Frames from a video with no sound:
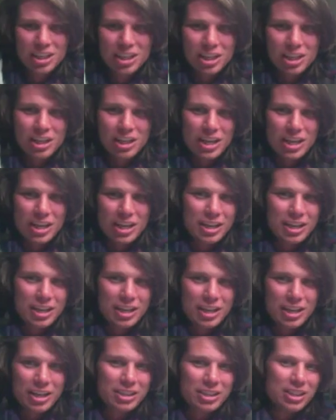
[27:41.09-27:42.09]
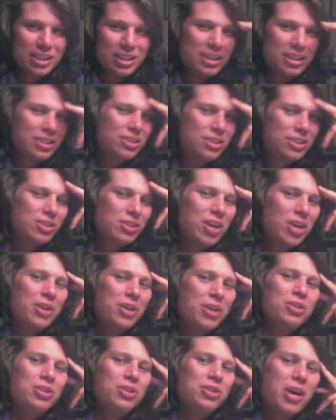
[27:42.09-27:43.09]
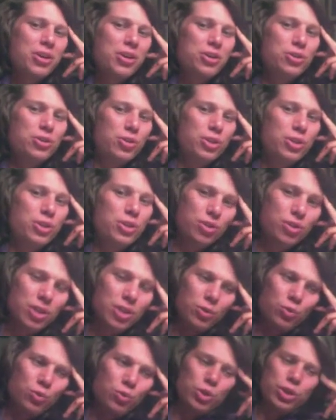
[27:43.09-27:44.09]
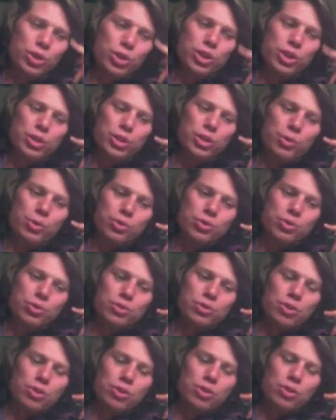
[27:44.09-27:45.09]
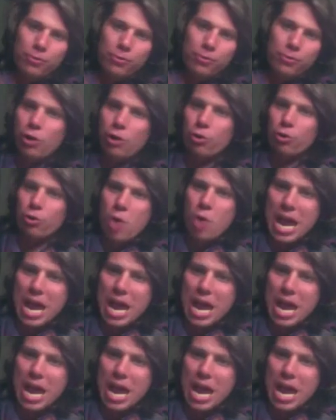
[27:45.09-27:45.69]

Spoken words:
and how to do this in really the most heartfelt way,